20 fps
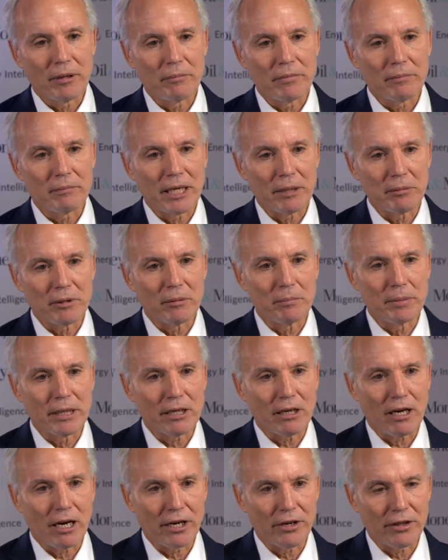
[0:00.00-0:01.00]
Maybe a
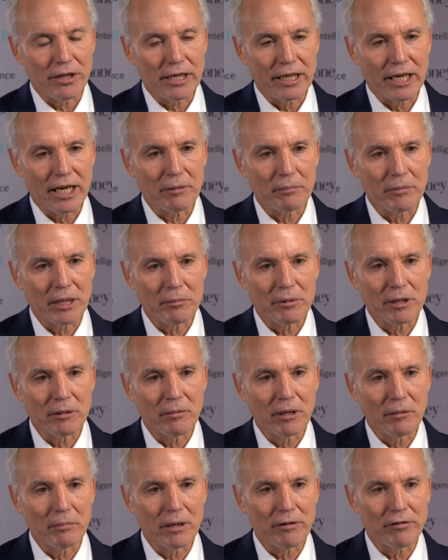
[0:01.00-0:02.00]
bit higher than that, maybe
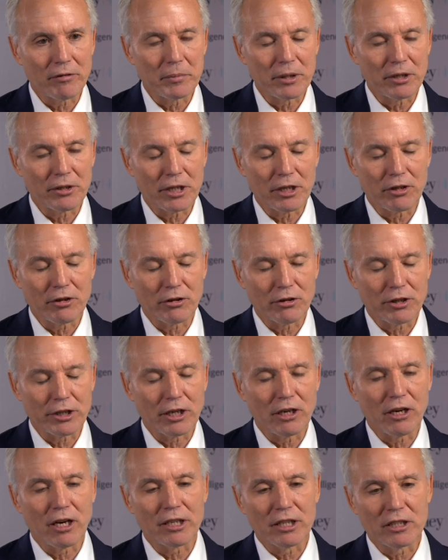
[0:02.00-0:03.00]
above 1 million early
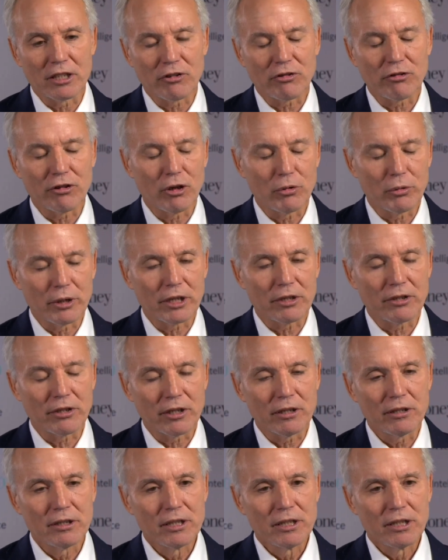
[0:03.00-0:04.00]
on and then slowing
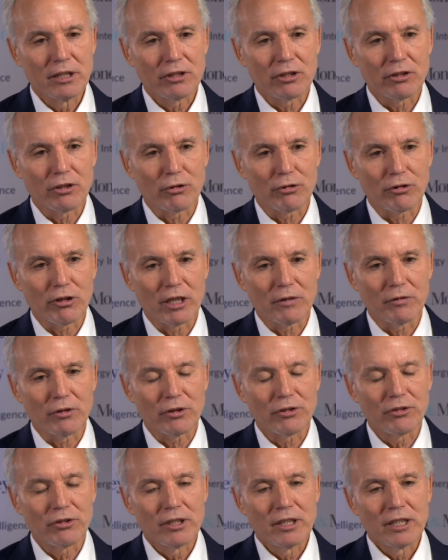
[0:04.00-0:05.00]
to those
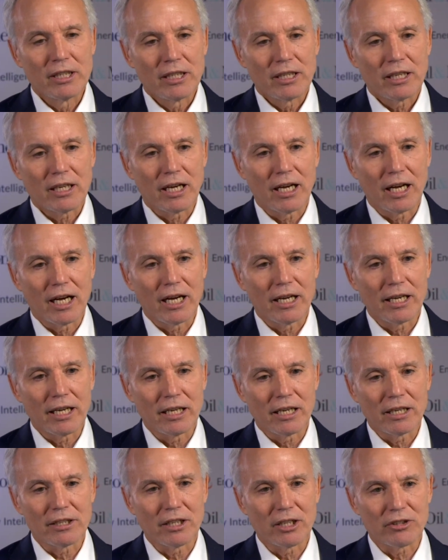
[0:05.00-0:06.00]
levels.
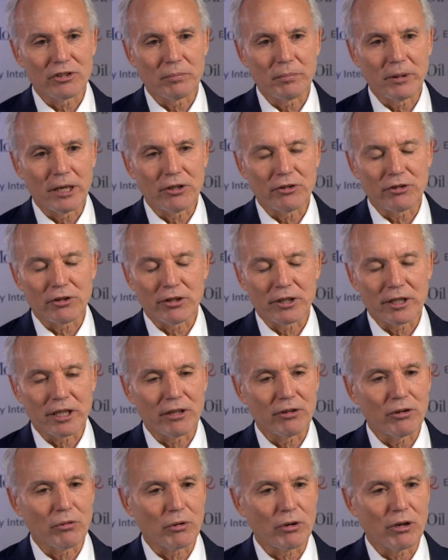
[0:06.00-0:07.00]
And it does depend certainly
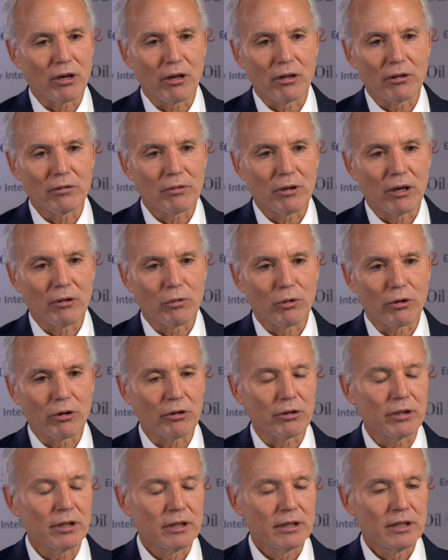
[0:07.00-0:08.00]
on overall
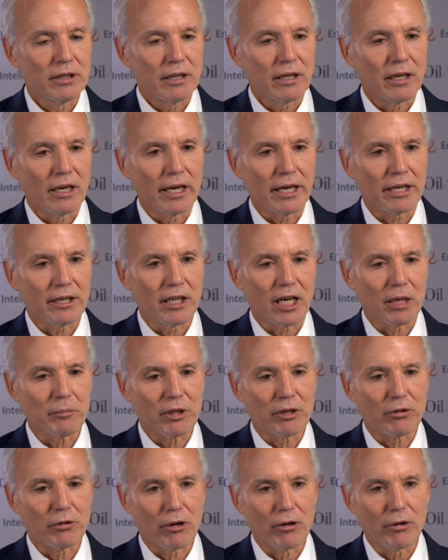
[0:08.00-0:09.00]
world
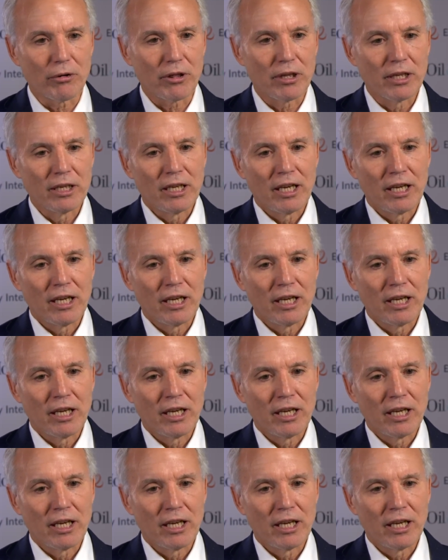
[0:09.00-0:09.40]
economic growth.